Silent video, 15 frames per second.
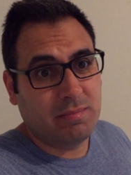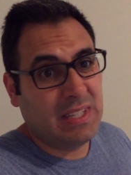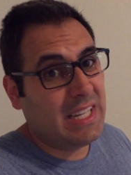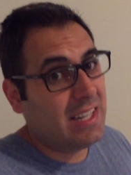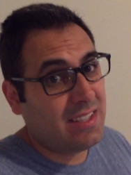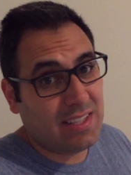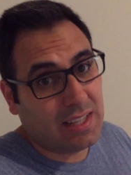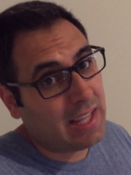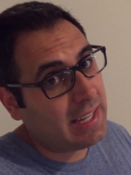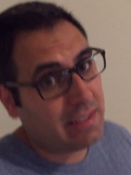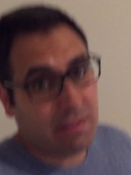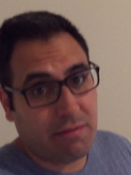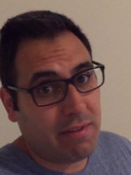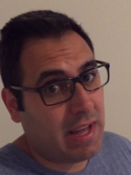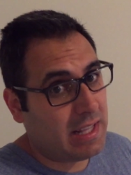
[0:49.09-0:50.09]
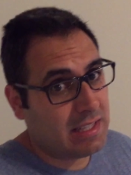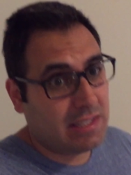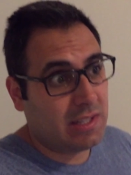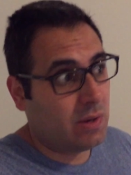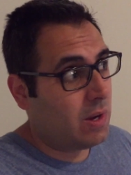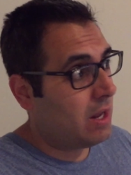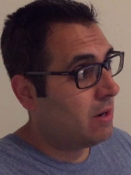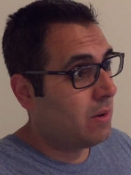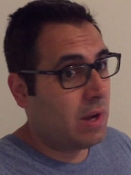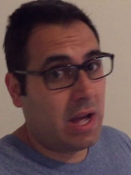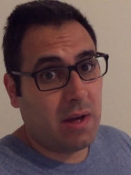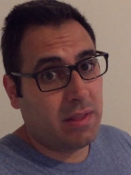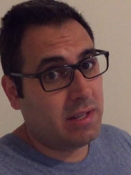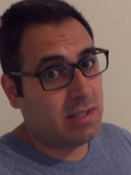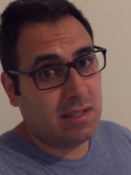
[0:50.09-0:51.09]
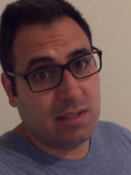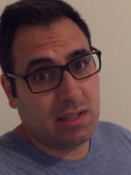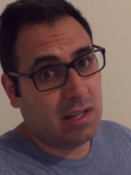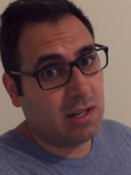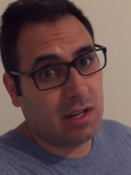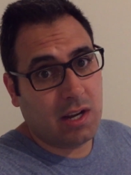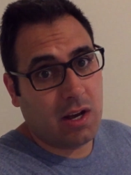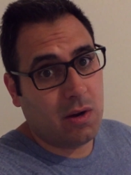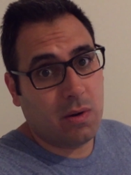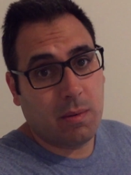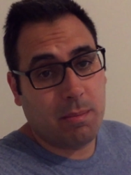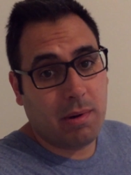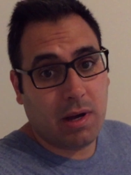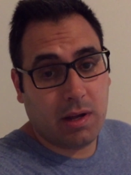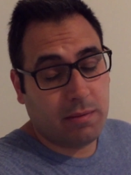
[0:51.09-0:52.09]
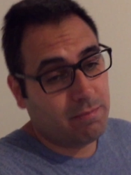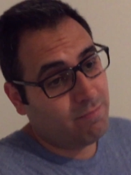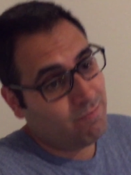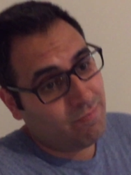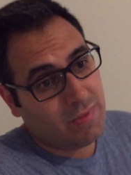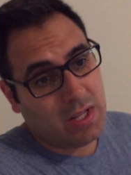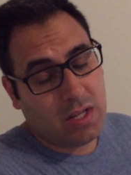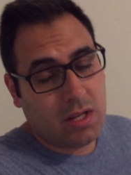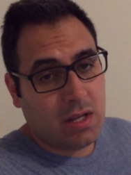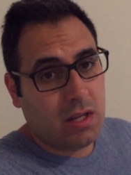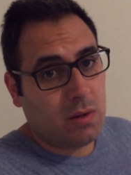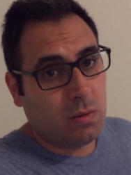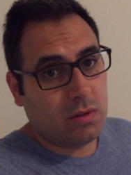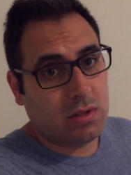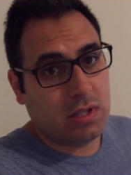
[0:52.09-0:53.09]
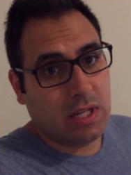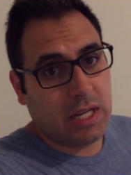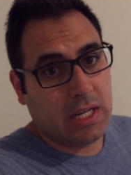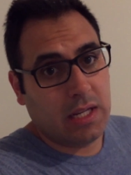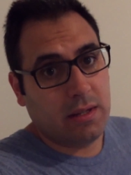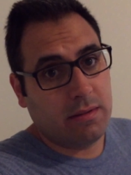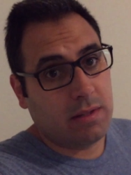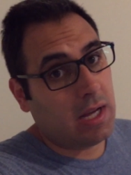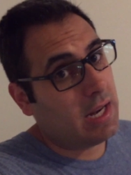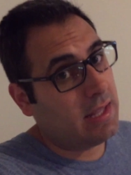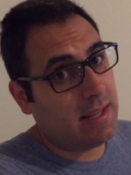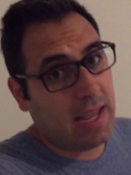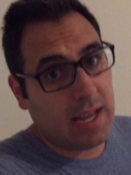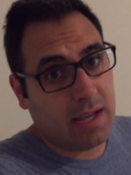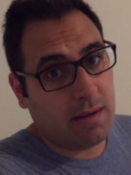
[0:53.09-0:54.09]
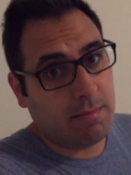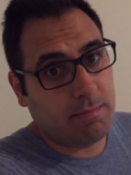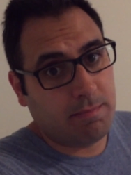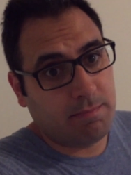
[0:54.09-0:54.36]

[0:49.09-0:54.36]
He doesn't like the vet, so I don't know how this is gonna go, but we'll see. Gotta take him.